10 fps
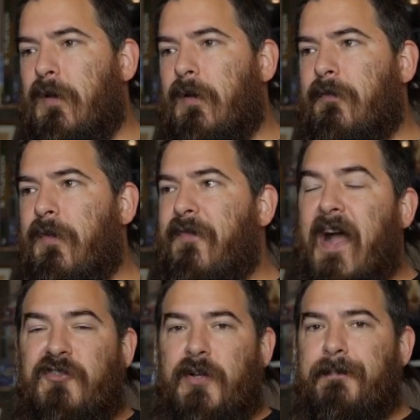the
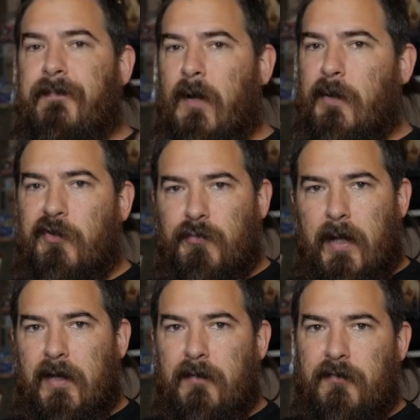faction that we just
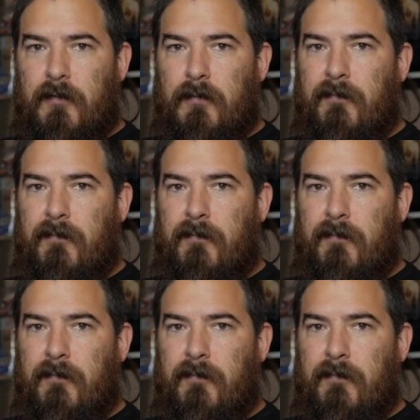ran into,